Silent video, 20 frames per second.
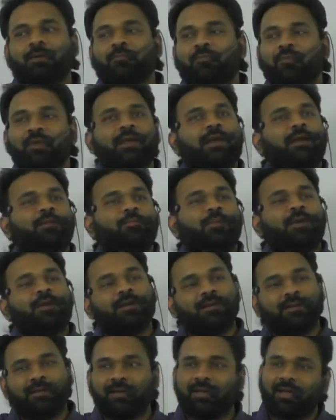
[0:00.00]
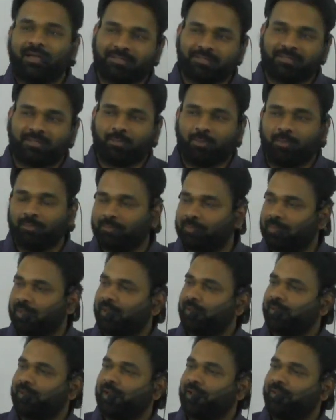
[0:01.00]
We can make it an ashramam
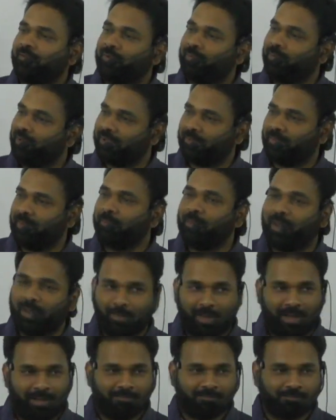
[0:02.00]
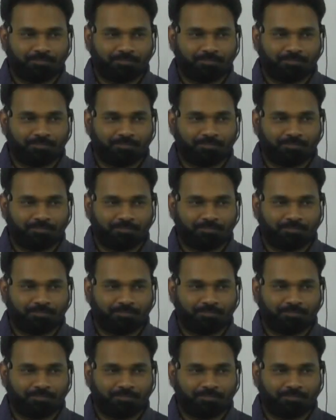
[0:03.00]
and I will become a Baba.